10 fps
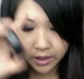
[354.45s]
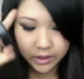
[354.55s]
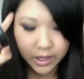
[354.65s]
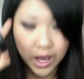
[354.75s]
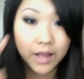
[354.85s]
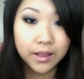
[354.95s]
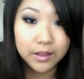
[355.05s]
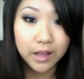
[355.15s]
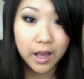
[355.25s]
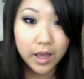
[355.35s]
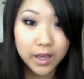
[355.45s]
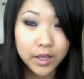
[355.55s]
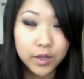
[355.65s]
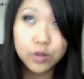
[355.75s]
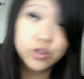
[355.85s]
I
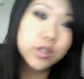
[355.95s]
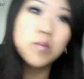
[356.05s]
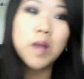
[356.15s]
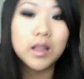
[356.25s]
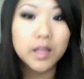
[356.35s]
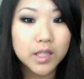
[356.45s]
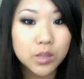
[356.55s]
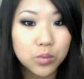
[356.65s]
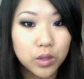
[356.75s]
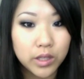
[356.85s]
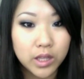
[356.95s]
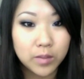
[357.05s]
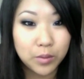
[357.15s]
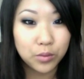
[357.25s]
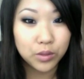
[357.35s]
usually, my looks will either
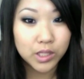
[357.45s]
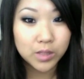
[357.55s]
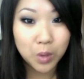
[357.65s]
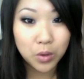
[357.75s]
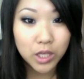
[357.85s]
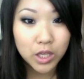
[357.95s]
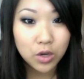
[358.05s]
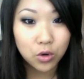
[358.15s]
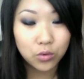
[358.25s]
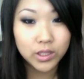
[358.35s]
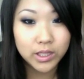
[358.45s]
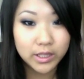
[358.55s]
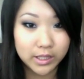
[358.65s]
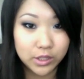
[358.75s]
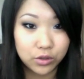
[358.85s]
be really smoky or really
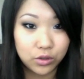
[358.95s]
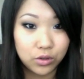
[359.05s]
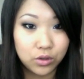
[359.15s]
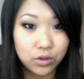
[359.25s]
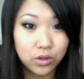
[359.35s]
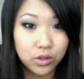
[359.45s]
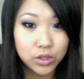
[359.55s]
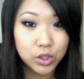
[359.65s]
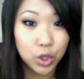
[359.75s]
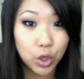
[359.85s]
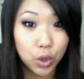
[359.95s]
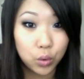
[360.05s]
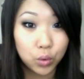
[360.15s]
natural, so